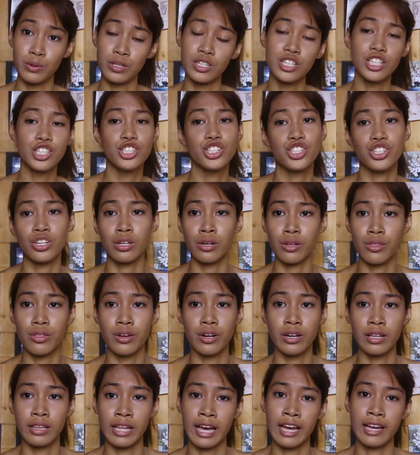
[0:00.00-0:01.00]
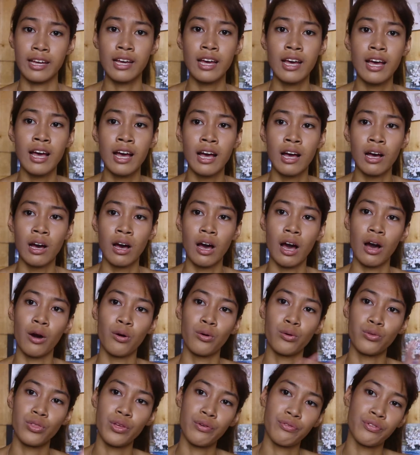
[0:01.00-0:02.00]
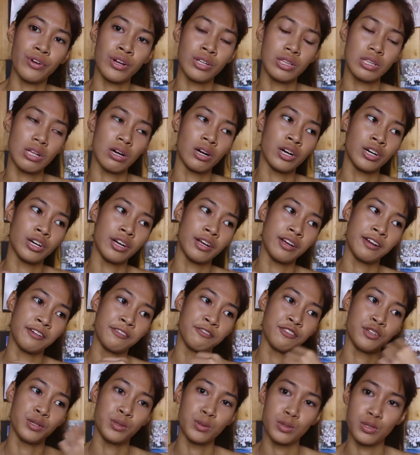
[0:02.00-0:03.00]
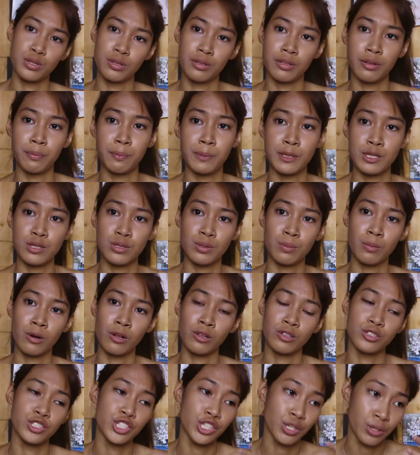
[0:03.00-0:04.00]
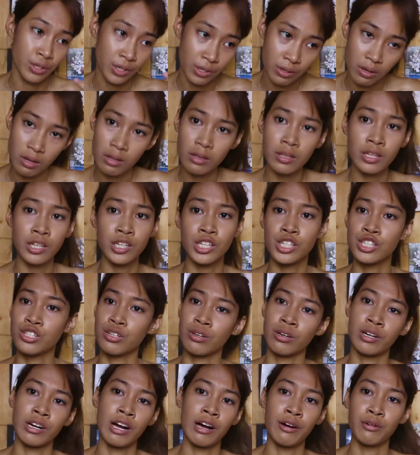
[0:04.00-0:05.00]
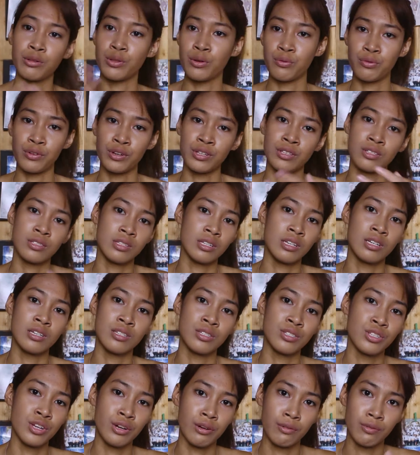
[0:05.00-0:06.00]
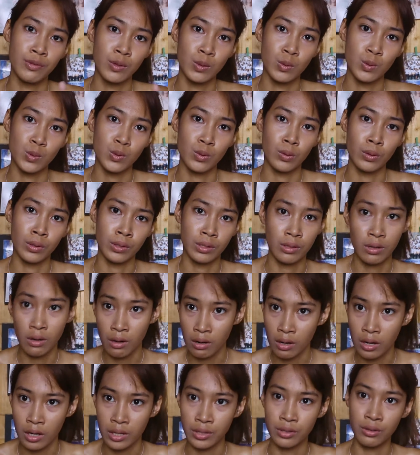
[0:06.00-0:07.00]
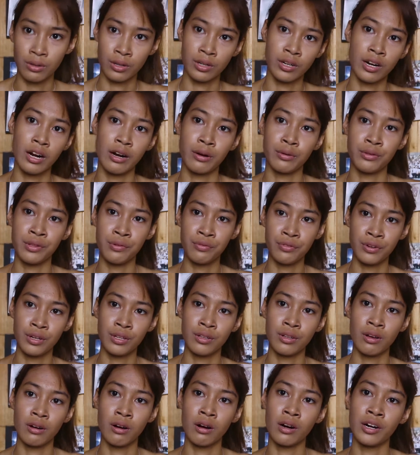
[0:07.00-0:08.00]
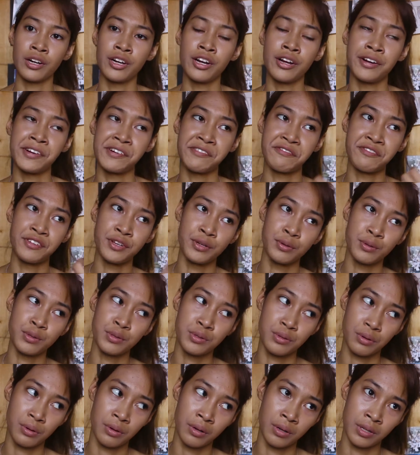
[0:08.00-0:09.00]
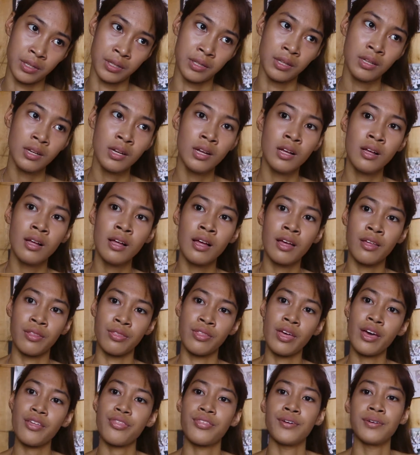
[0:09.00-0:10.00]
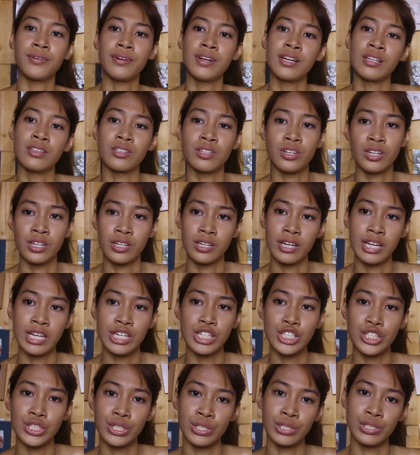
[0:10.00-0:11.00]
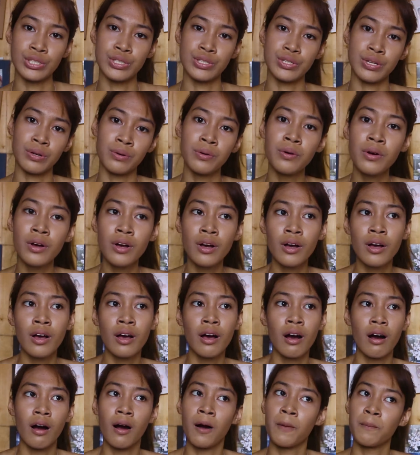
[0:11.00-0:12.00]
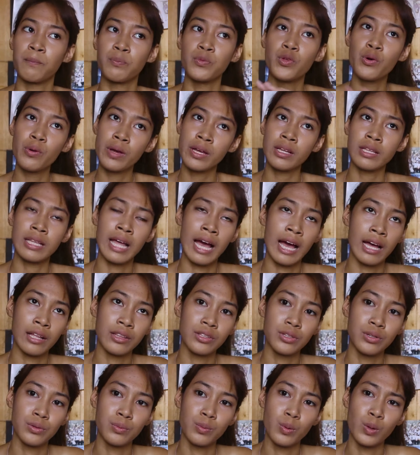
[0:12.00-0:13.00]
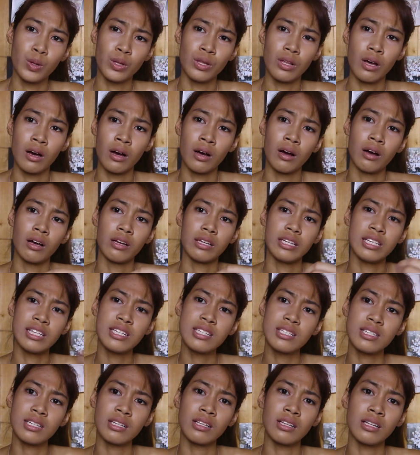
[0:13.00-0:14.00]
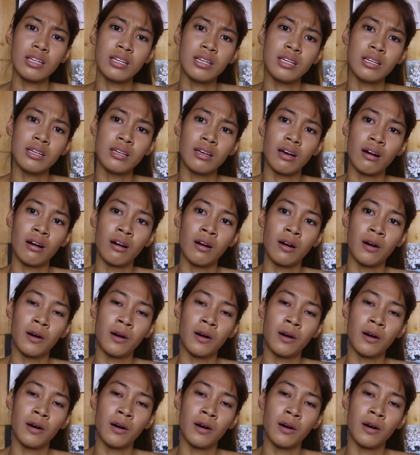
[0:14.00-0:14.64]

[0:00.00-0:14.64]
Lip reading: with each other, like how different are their views on epistemology or knowledge, or how different is their views on God, or how different are their views on death and reincarnation. So doing that, you would easily